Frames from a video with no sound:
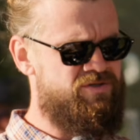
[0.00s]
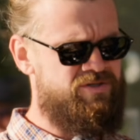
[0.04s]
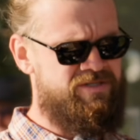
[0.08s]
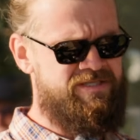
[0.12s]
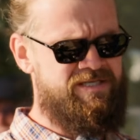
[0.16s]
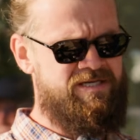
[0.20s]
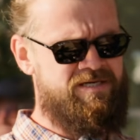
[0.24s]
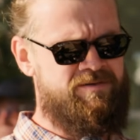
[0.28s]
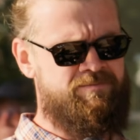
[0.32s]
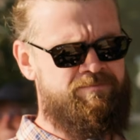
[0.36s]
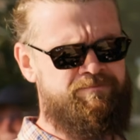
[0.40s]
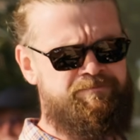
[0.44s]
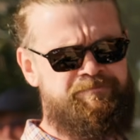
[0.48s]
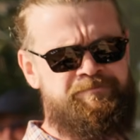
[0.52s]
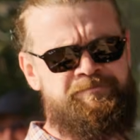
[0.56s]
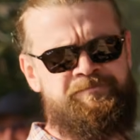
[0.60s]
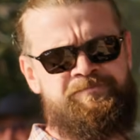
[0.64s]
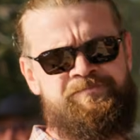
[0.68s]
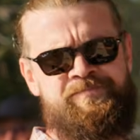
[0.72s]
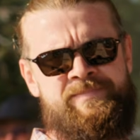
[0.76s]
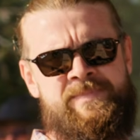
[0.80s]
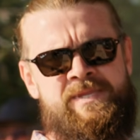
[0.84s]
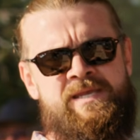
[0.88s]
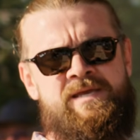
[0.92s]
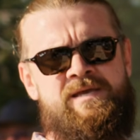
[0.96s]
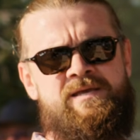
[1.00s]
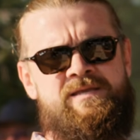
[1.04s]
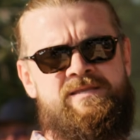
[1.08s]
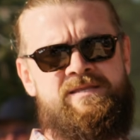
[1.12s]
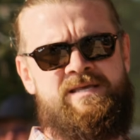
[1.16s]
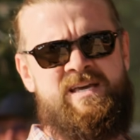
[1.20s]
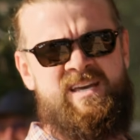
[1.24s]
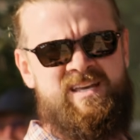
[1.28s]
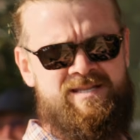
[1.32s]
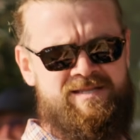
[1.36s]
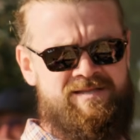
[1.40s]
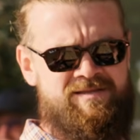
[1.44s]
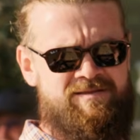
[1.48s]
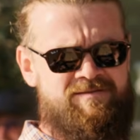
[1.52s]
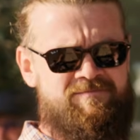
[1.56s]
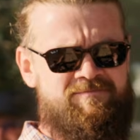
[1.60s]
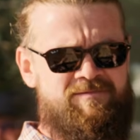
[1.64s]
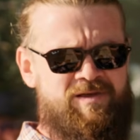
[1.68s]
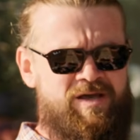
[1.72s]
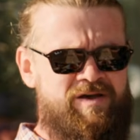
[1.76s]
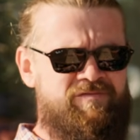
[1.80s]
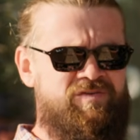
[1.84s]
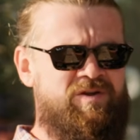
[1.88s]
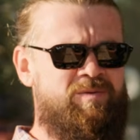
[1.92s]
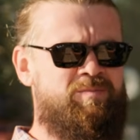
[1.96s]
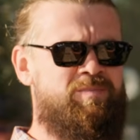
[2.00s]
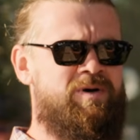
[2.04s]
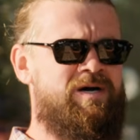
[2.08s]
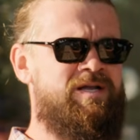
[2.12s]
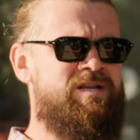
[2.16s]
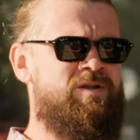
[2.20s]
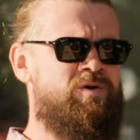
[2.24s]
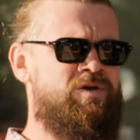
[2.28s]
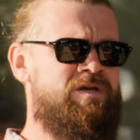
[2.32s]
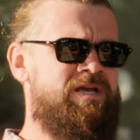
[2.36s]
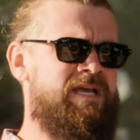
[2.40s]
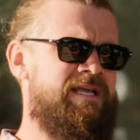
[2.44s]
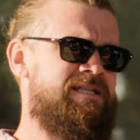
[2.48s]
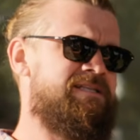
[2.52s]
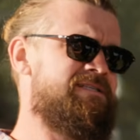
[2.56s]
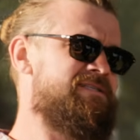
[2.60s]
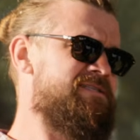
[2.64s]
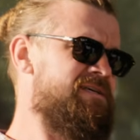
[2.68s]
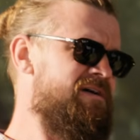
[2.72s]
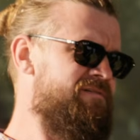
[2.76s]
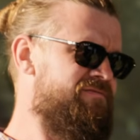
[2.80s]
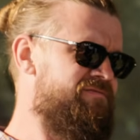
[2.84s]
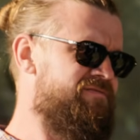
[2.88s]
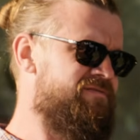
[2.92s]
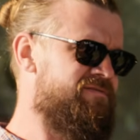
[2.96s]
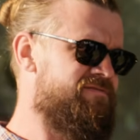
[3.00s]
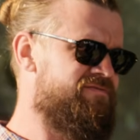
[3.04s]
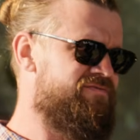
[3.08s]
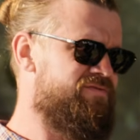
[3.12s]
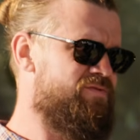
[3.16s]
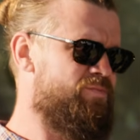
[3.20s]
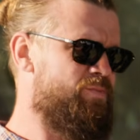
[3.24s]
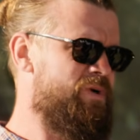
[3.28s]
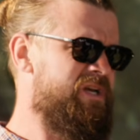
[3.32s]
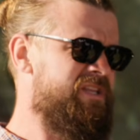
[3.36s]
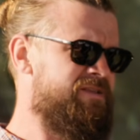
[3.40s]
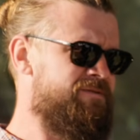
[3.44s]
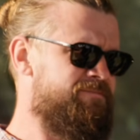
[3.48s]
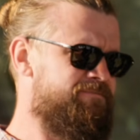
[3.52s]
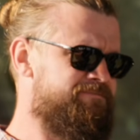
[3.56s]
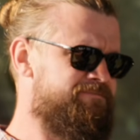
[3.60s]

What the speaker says: term, then everybody can suffer from it.